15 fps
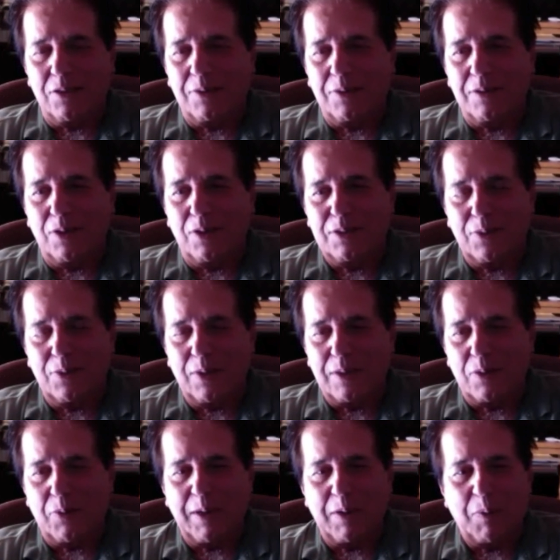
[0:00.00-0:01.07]
There's no
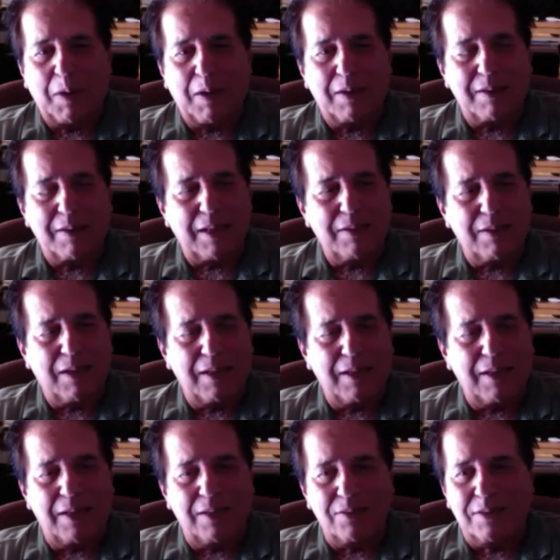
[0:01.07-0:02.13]
other way around it.
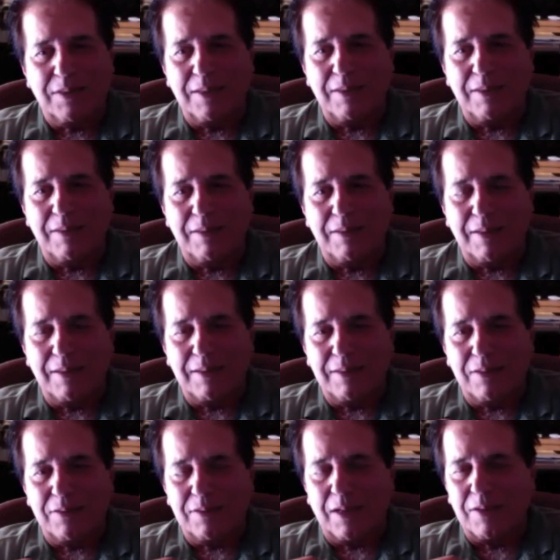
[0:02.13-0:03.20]
I don't see
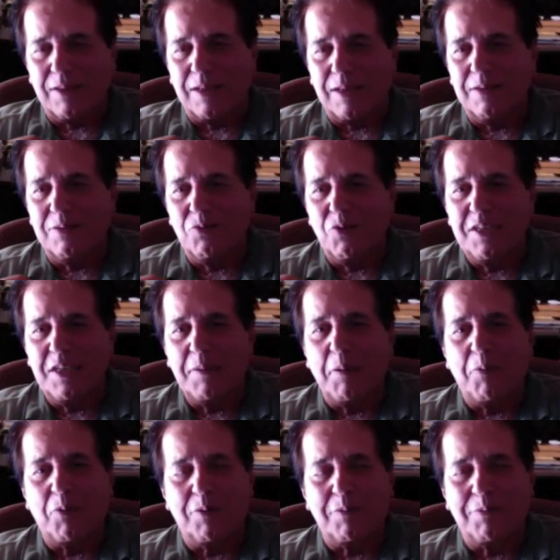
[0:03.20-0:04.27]
there's nothing
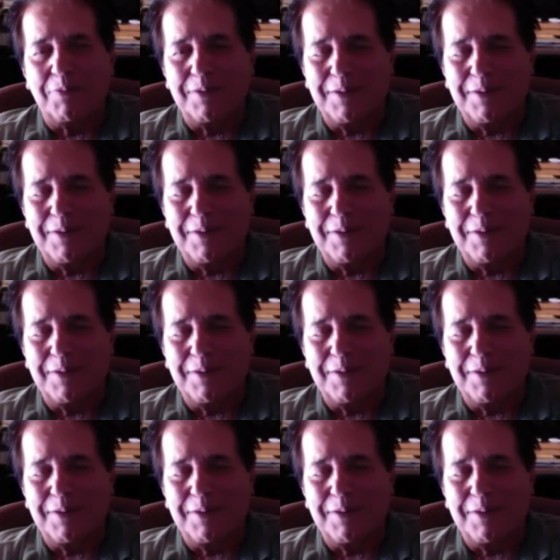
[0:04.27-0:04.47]
redeemable